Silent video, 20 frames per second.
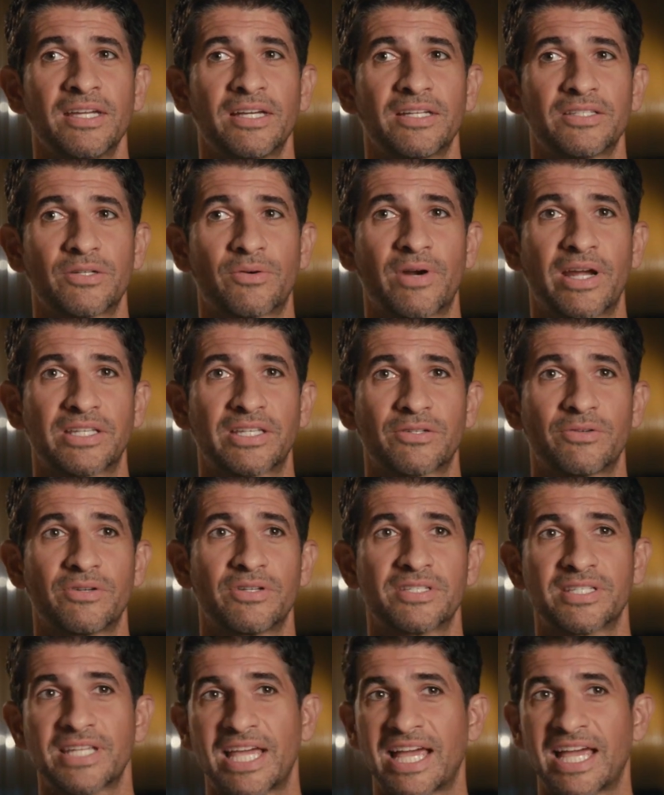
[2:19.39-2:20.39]
a director
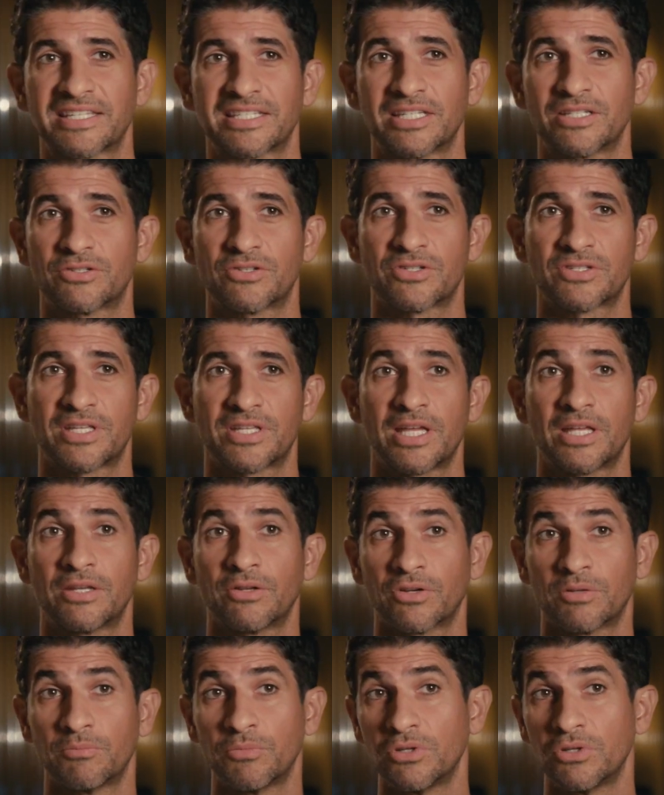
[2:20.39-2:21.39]
is as interested
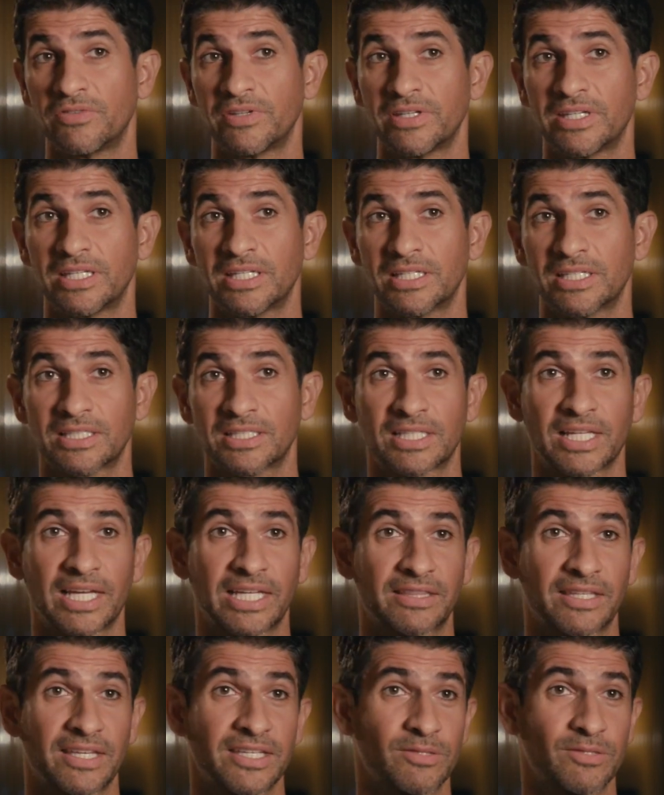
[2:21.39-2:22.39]
on a movie
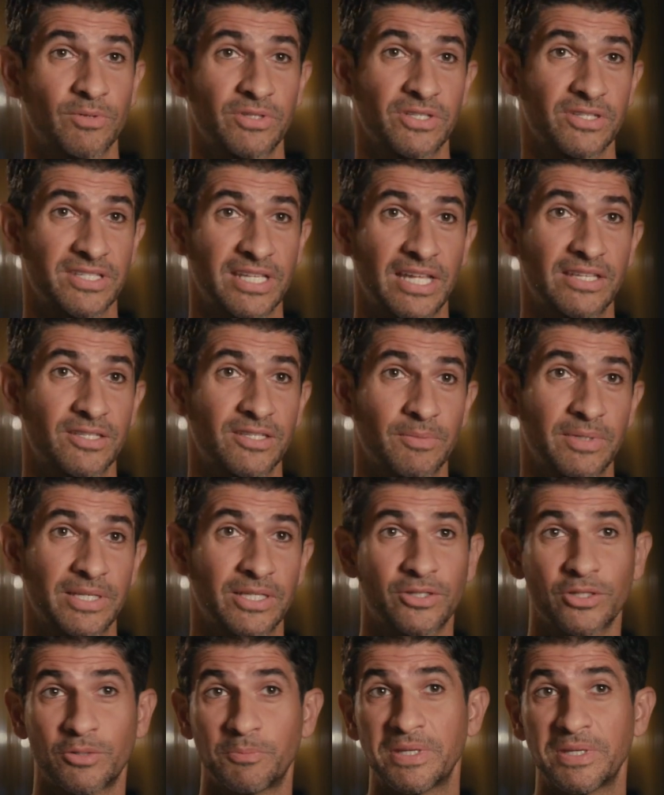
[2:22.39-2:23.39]
like this, which ostensibly
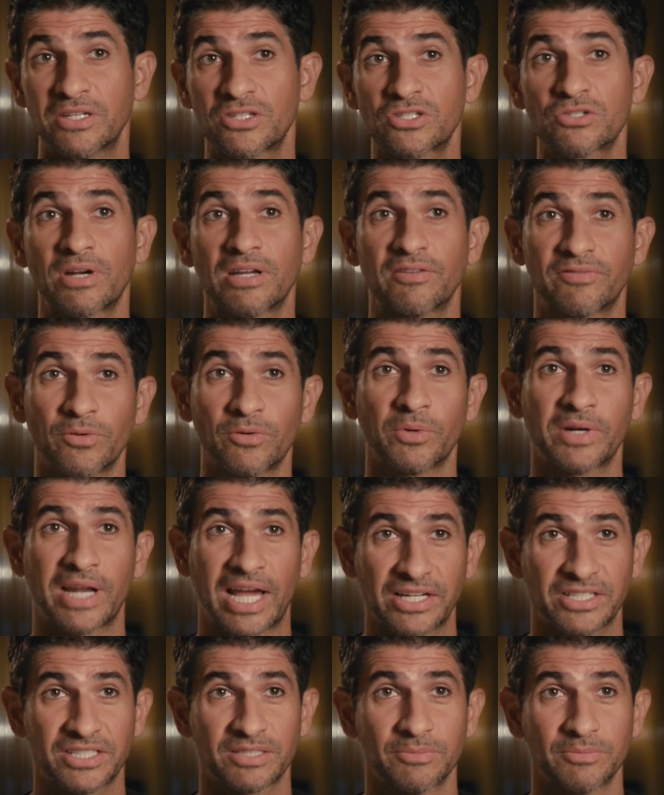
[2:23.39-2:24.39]
could be a straightforward
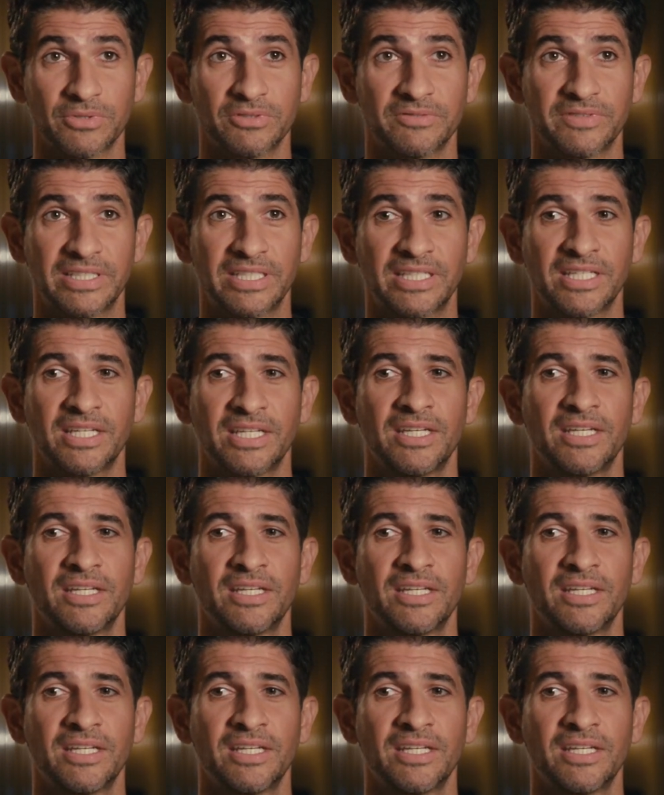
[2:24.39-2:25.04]
action movie.